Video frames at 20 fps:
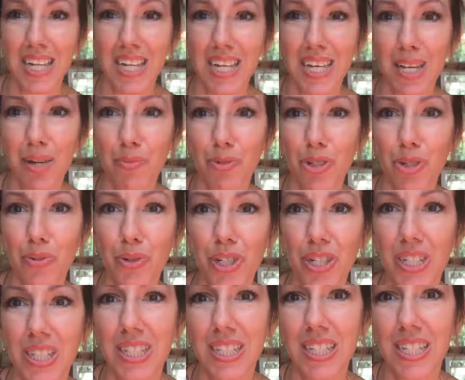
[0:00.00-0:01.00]
camera where
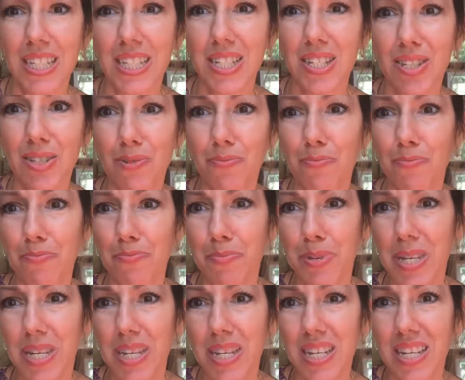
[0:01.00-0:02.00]
it needs to
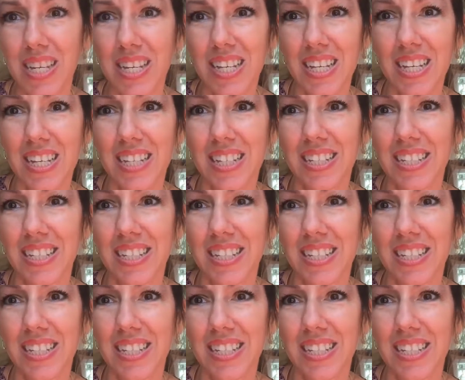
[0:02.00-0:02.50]
be.